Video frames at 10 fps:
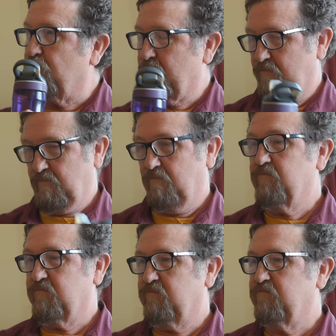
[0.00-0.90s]
They can be
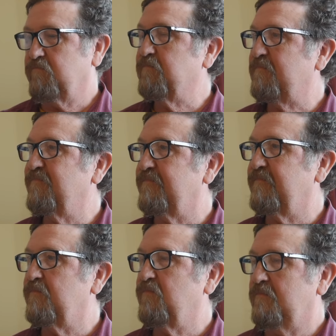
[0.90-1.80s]
described in terms
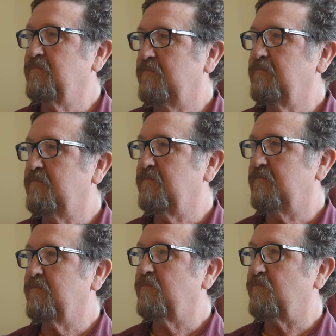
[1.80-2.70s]
of
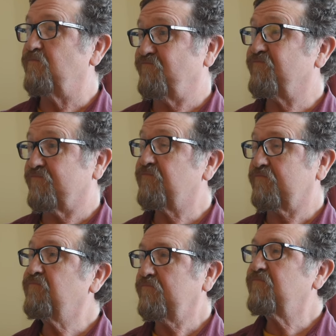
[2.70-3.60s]
Pratitya-samuppada, no?
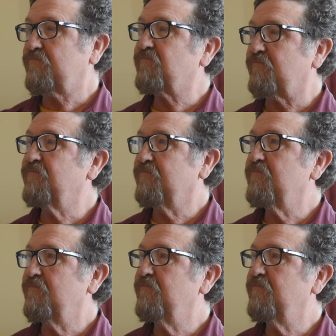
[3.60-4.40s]
So